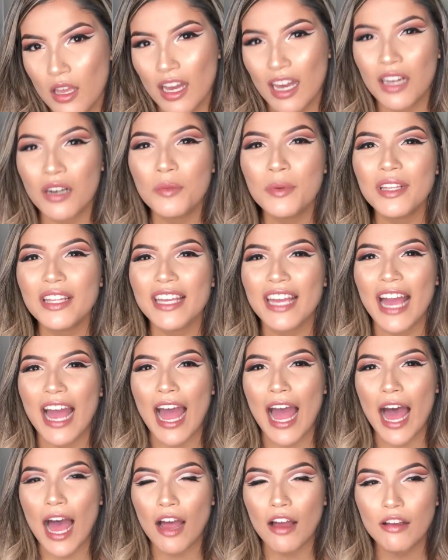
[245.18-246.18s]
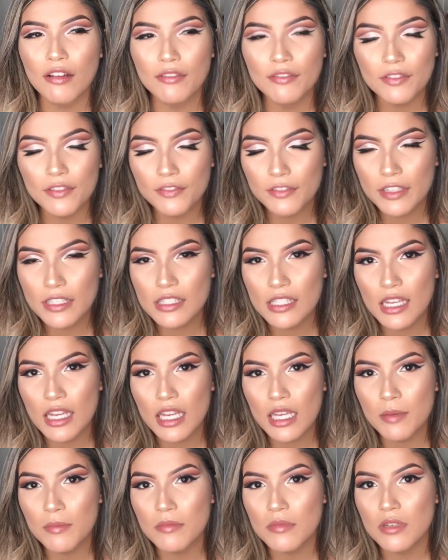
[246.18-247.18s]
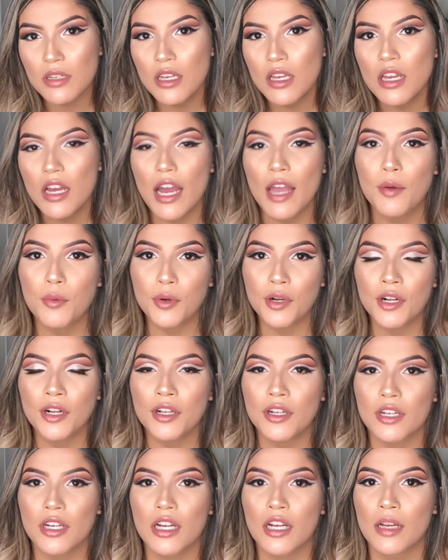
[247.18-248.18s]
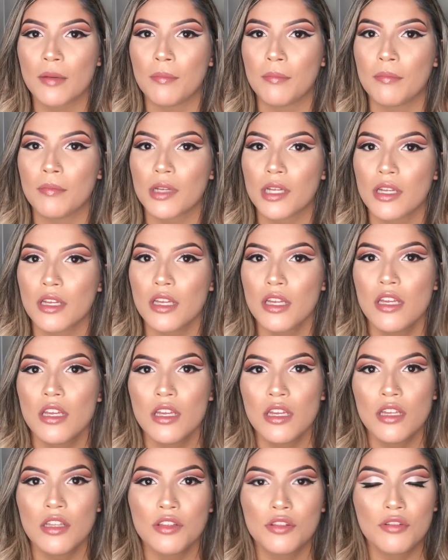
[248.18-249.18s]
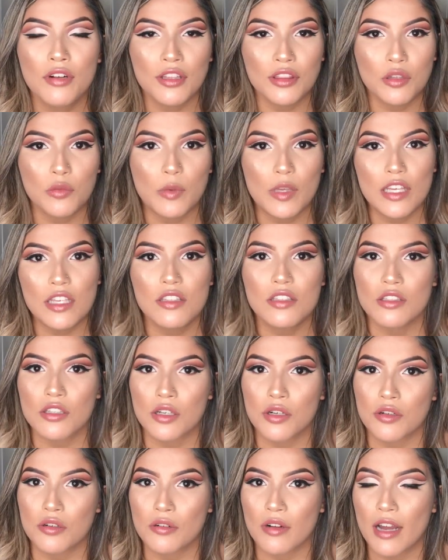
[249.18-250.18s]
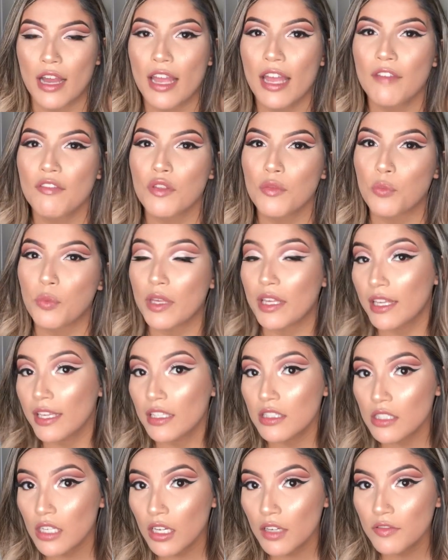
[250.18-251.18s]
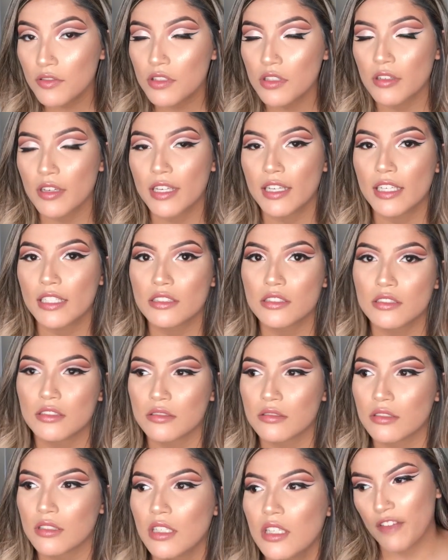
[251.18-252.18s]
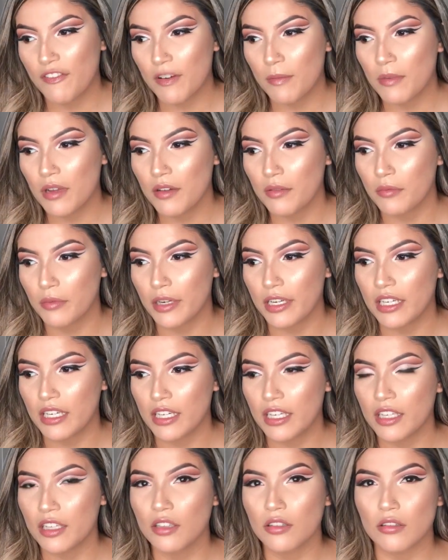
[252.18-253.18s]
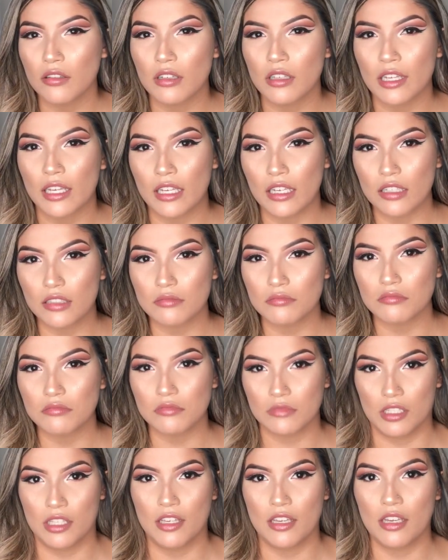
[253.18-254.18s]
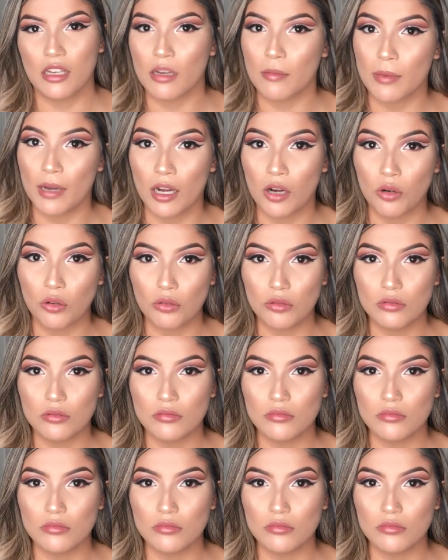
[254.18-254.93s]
I don't really have free time. I work throughout the week, so I have the weekends off, so I guess if I'm not reading or like thinking about